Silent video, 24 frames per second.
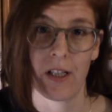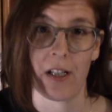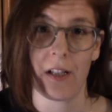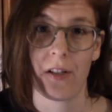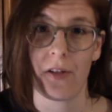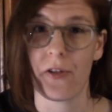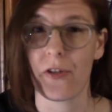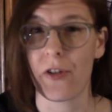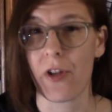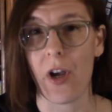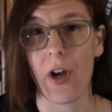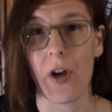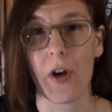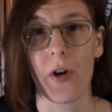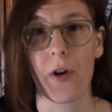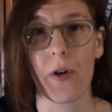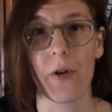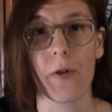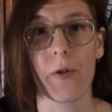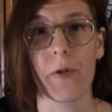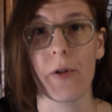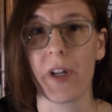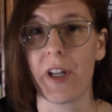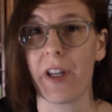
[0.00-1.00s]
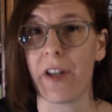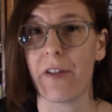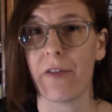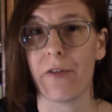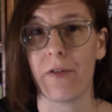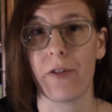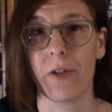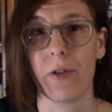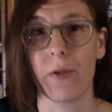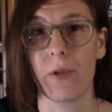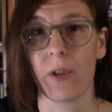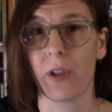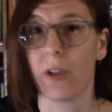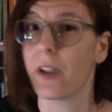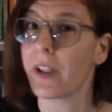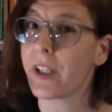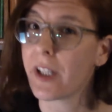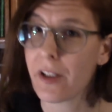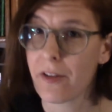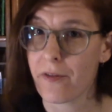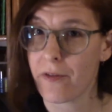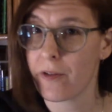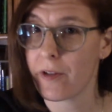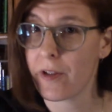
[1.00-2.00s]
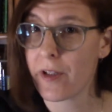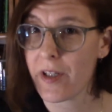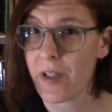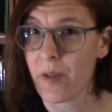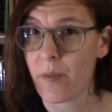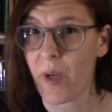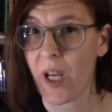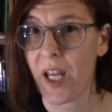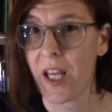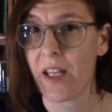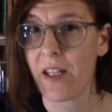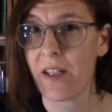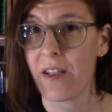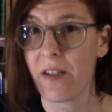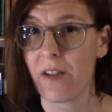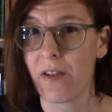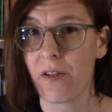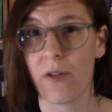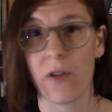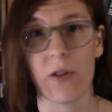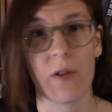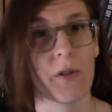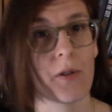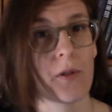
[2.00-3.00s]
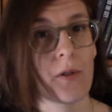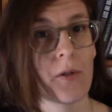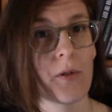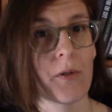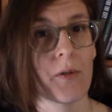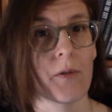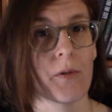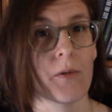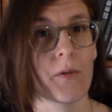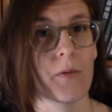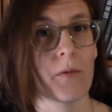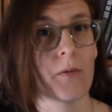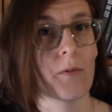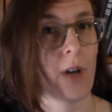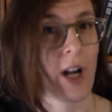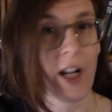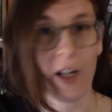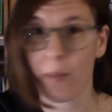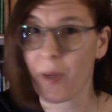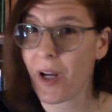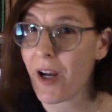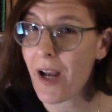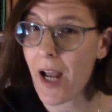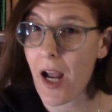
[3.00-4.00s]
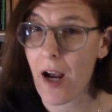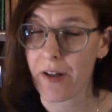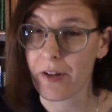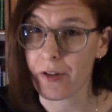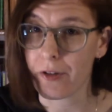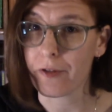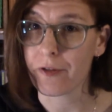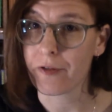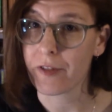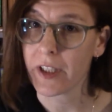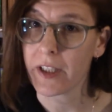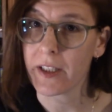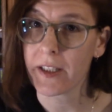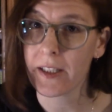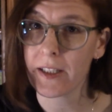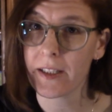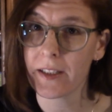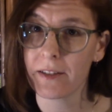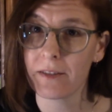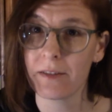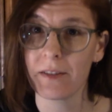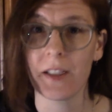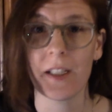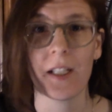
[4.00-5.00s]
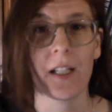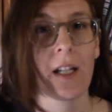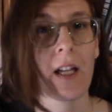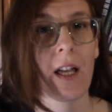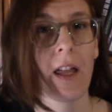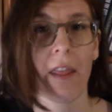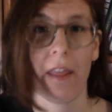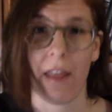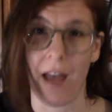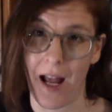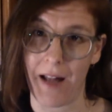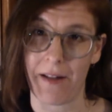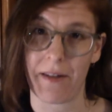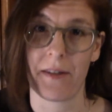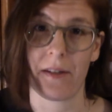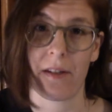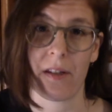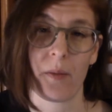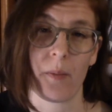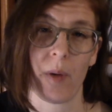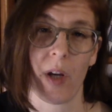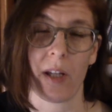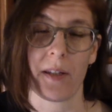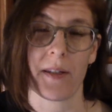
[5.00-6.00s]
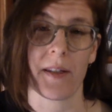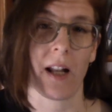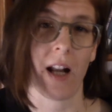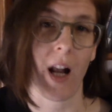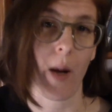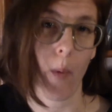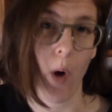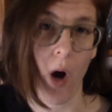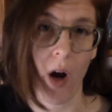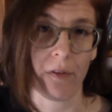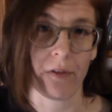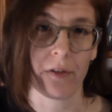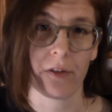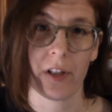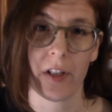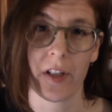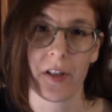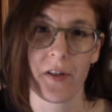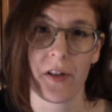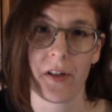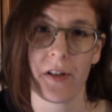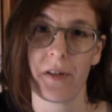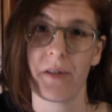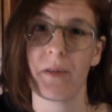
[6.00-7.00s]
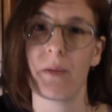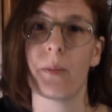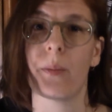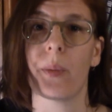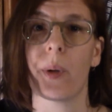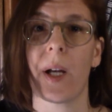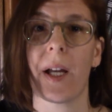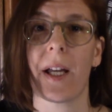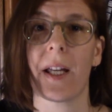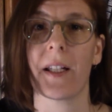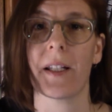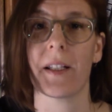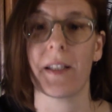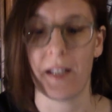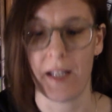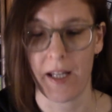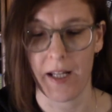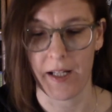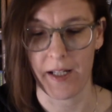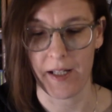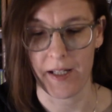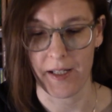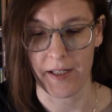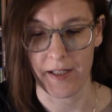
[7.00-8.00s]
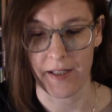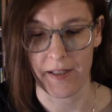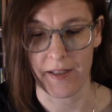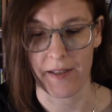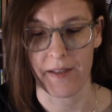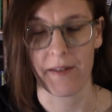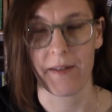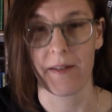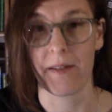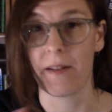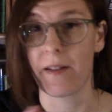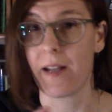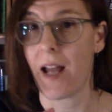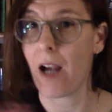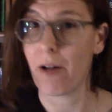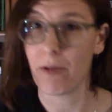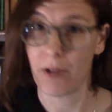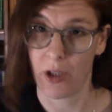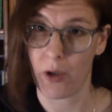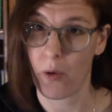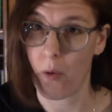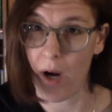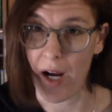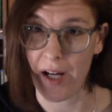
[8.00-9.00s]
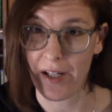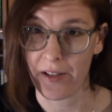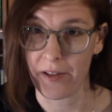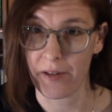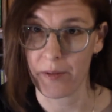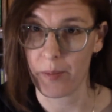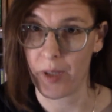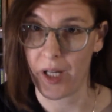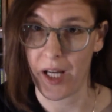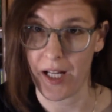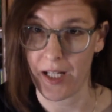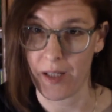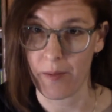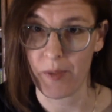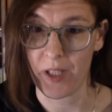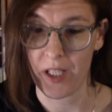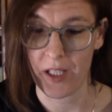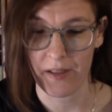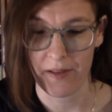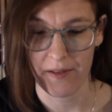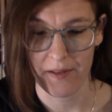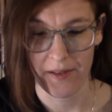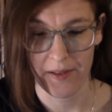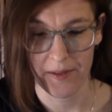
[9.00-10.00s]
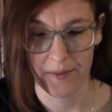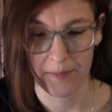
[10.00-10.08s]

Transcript: So if you are looking for a space to write about how you're feeling, that's a space that I'm offering to you, but it is not required by any means.